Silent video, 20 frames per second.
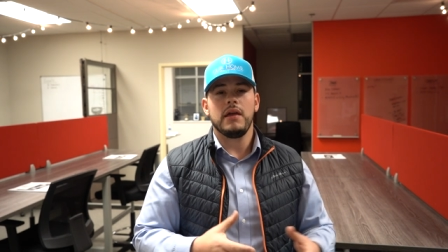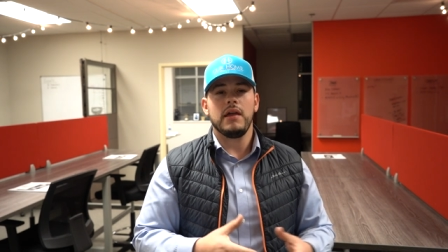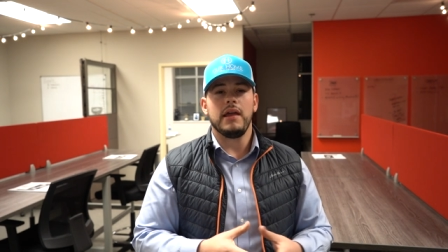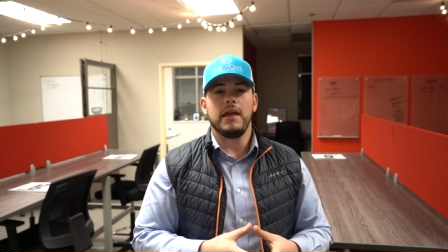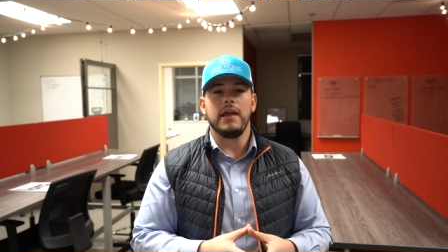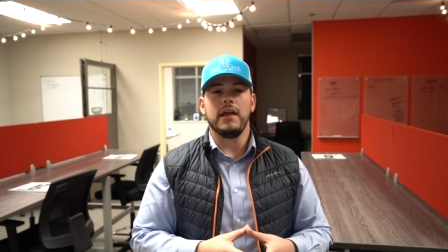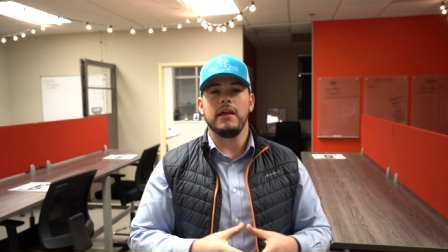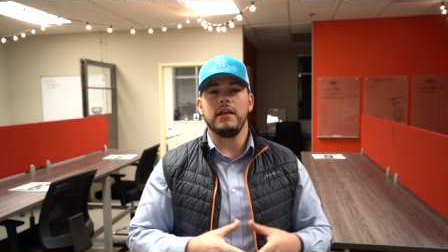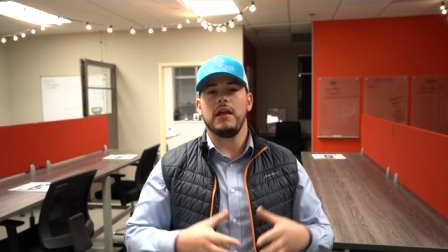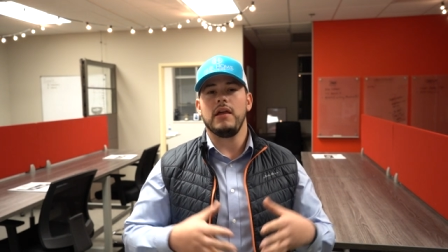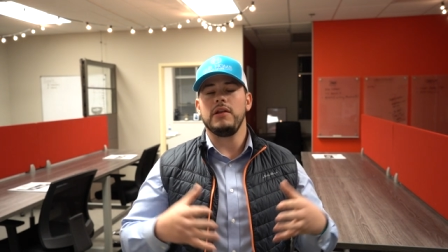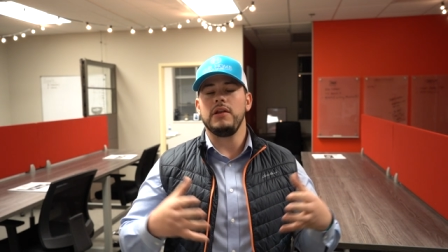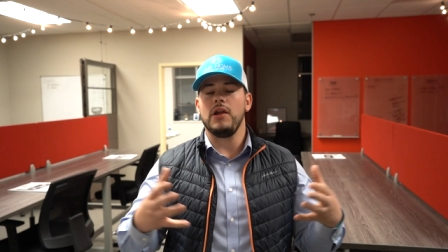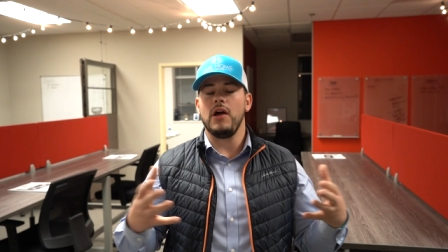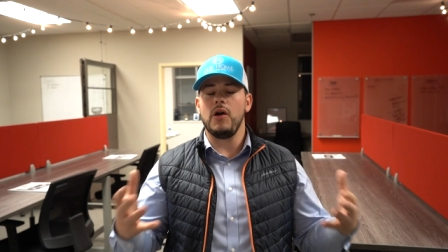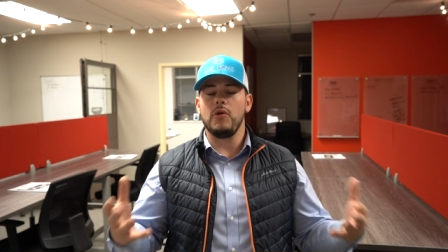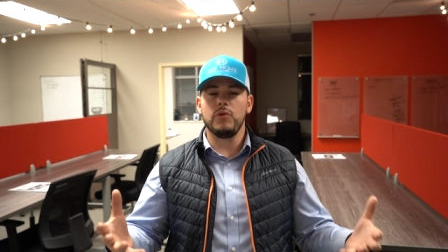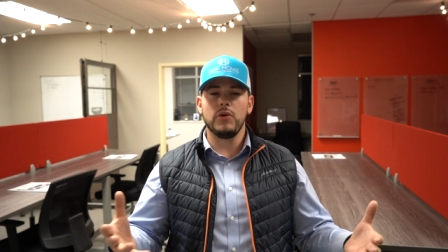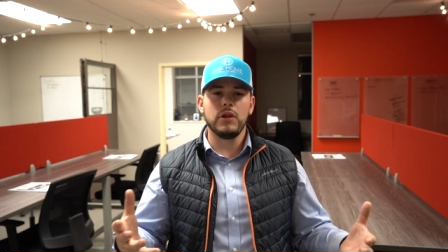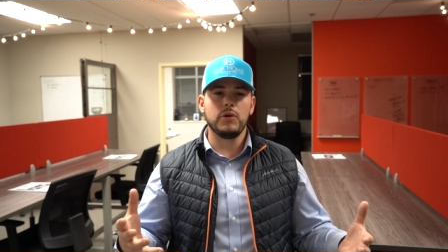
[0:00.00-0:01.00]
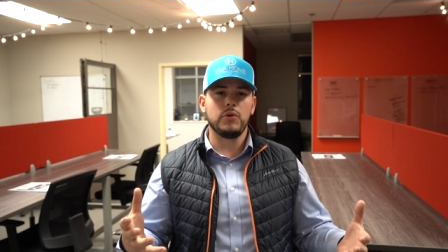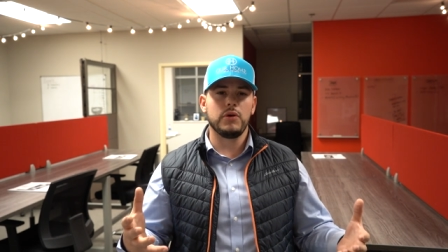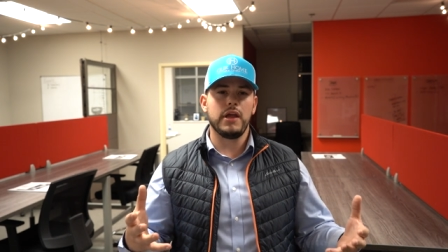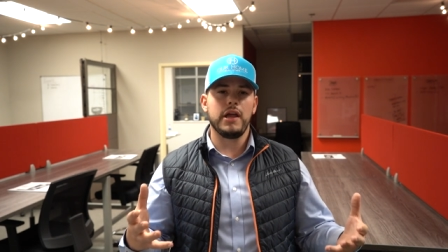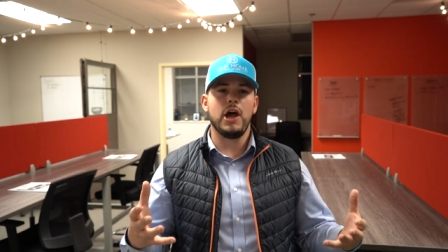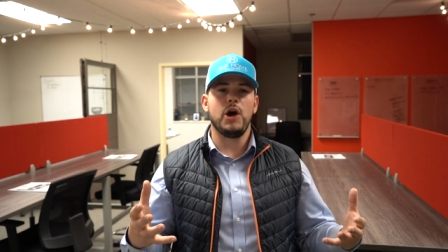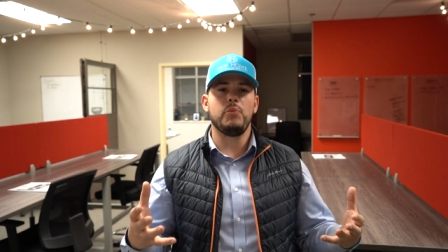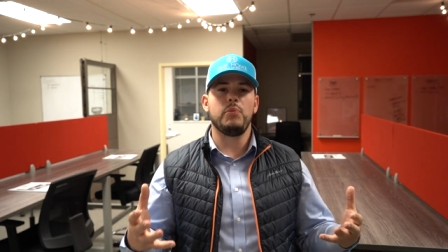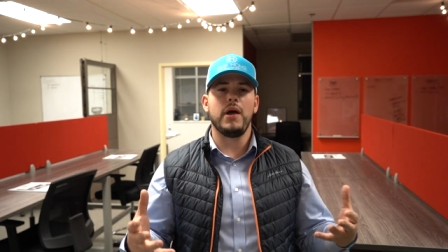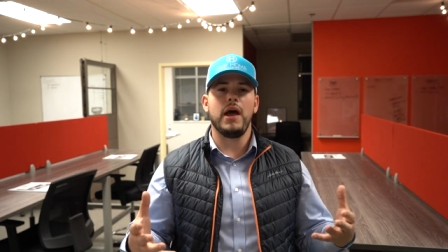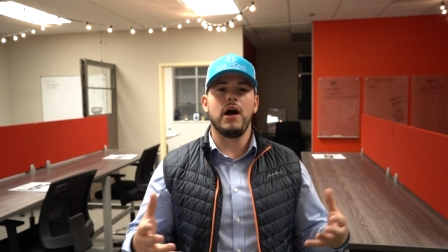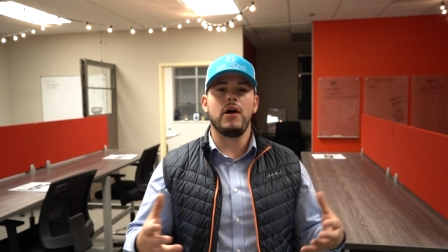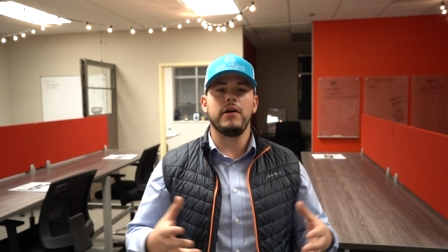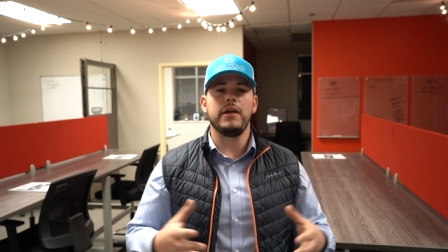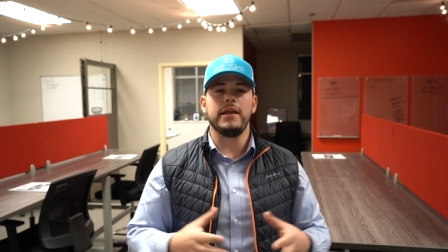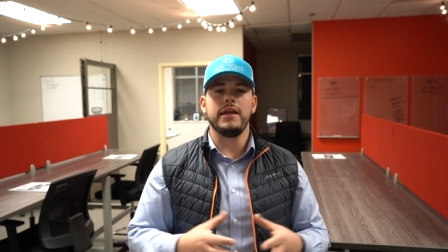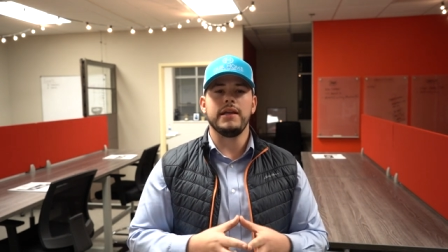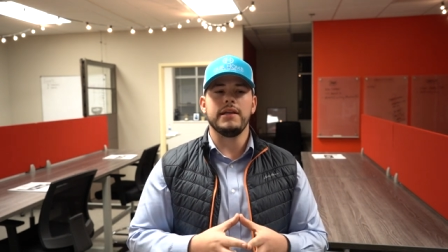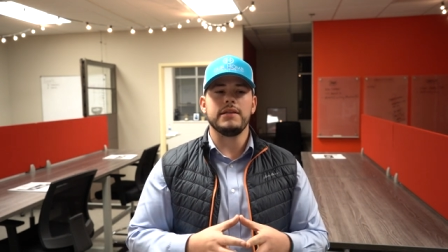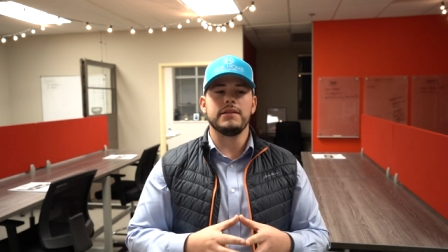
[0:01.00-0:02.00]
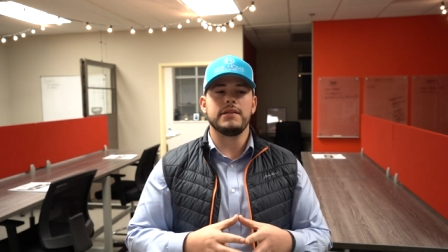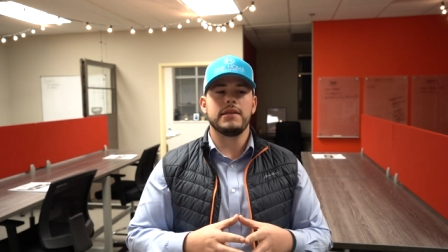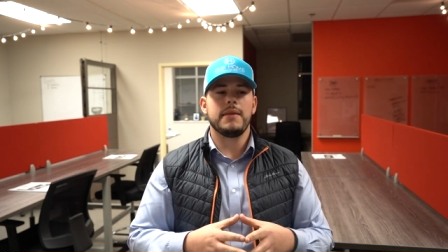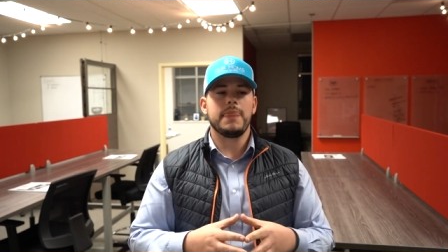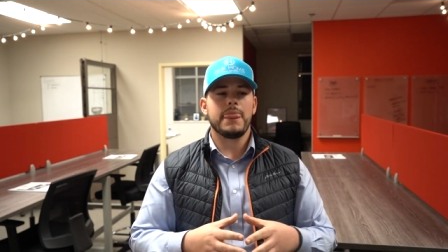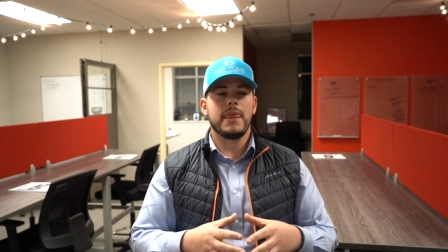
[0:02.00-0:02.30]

and you know i really want to help out and